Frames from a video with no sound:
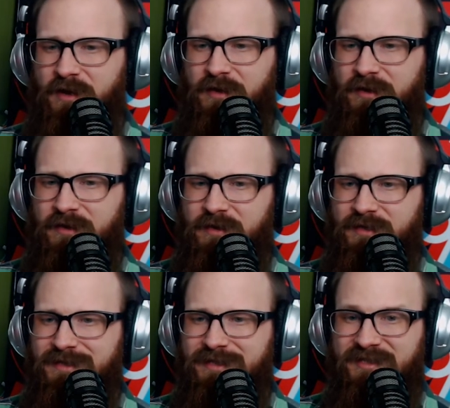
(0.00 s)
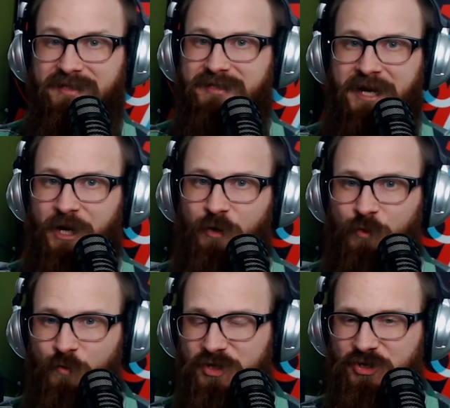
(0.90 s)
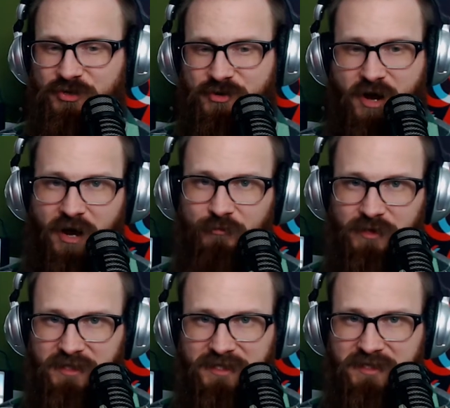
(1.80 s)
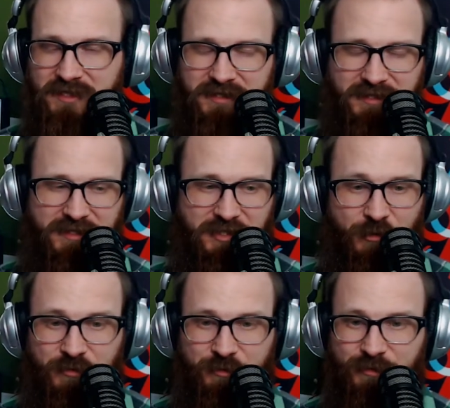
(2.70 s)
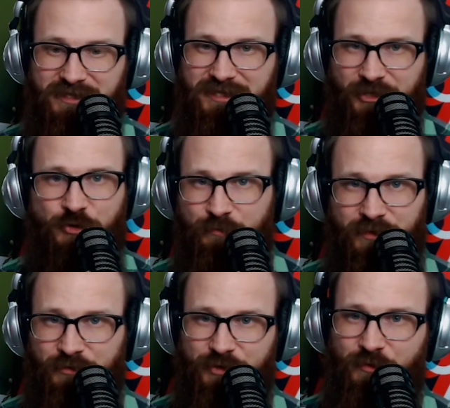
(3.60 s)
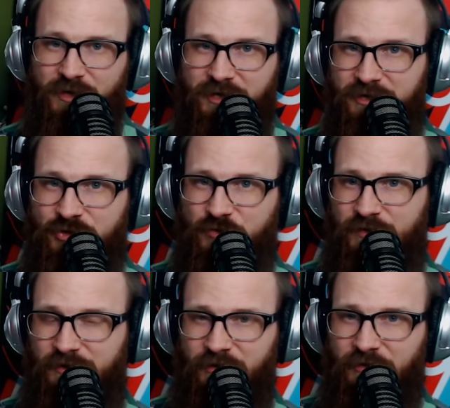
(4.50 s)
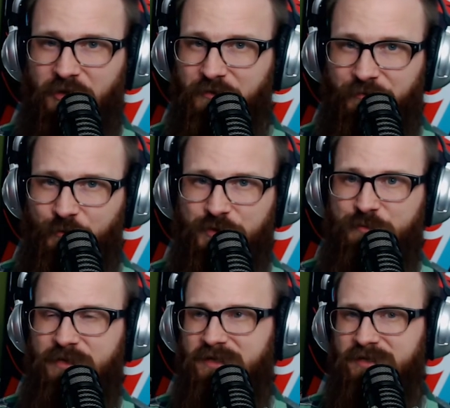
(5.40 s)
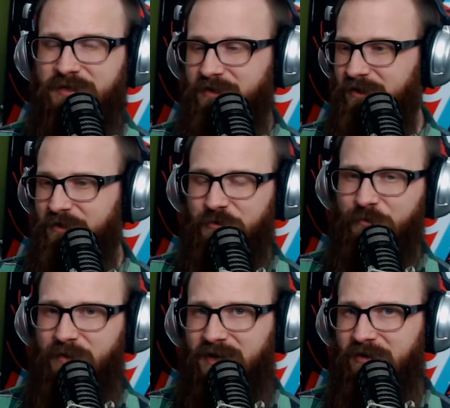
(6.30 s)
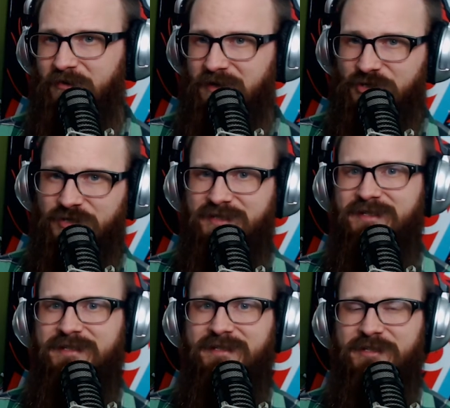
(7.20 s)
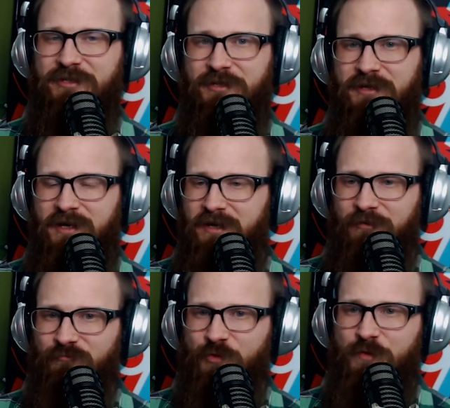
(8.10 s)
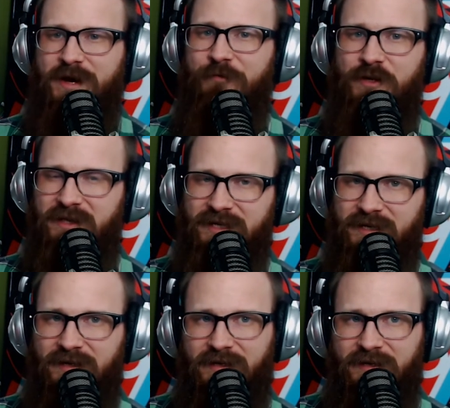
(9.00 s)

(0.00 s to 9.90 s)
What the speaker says: this is terrible. We should not release this. This is going to be detrimental to our country and our law enforcement. It's going to undermine our agencies, and it's going to ruin everything.